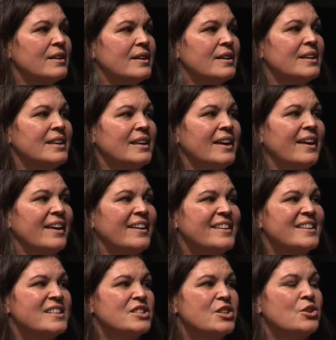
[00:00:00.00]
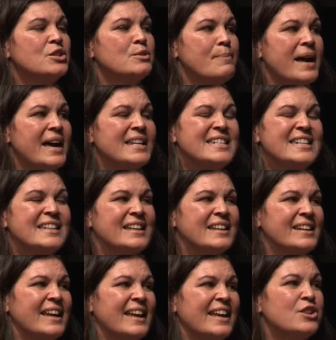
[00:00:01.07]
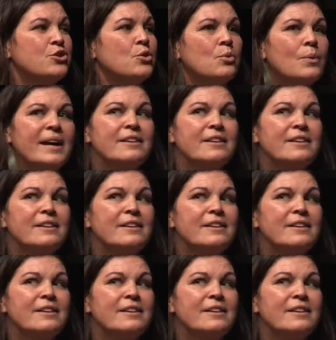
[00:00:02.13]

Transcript: Yeah, so demanding. Yeah. And you're away